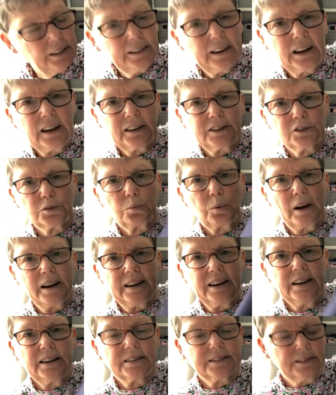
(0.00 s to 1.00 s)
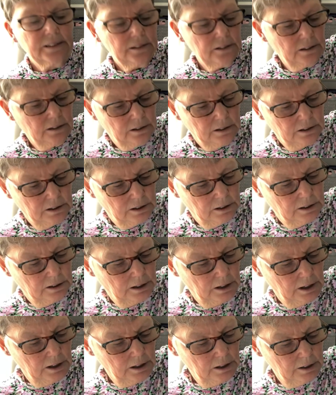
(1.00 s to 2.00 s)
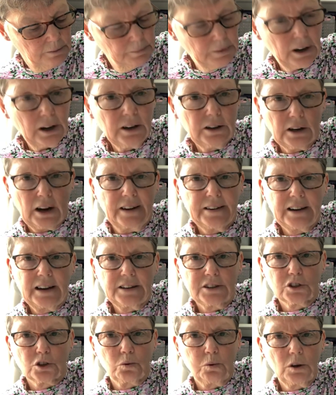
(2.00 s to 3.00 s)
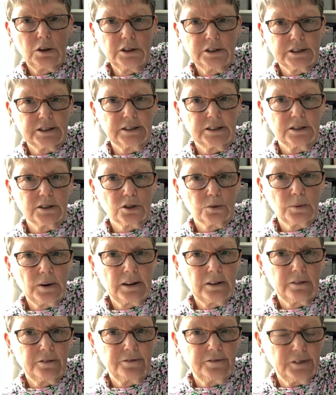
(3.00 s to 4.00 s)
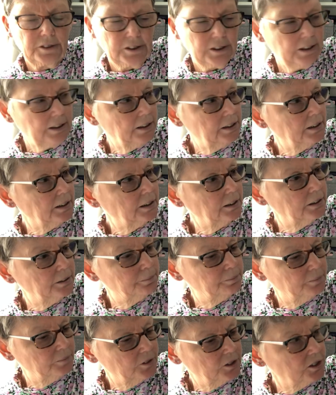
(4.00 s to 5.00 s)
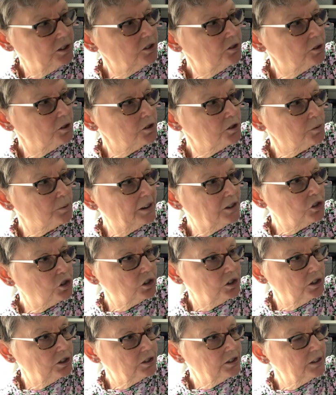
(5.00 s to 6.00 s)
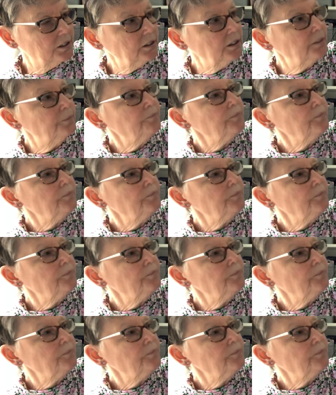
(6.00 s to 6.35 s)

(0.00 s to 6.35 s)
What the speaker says: nice weight, a nice quality as well for the sweatshirting.